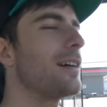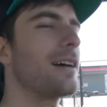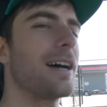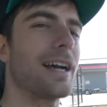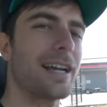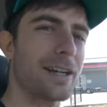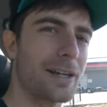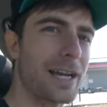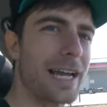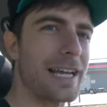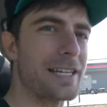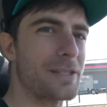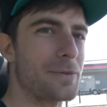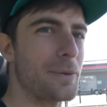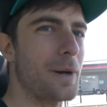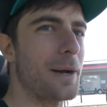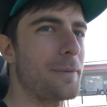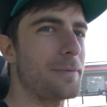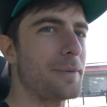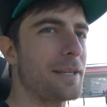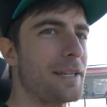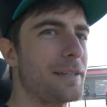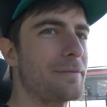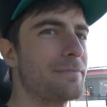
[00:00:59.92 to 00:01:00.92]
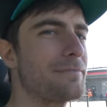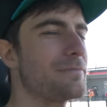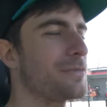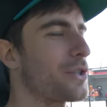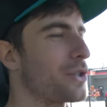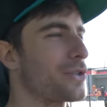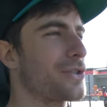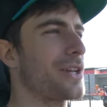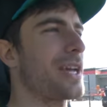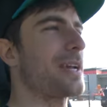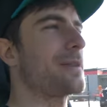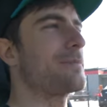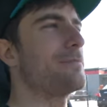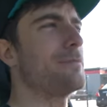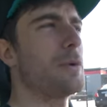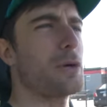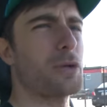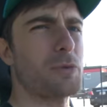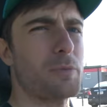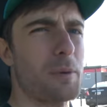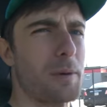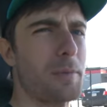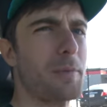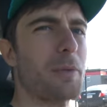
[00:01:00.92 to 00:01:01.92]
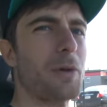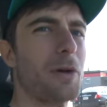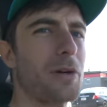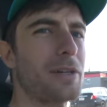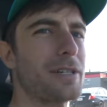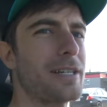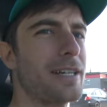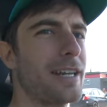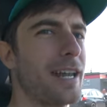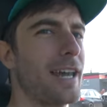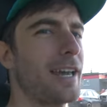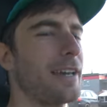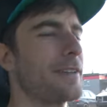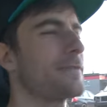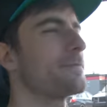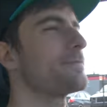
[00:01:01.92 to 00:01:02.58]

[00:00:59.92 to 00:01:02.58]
I K-swapped it, just like most people are today.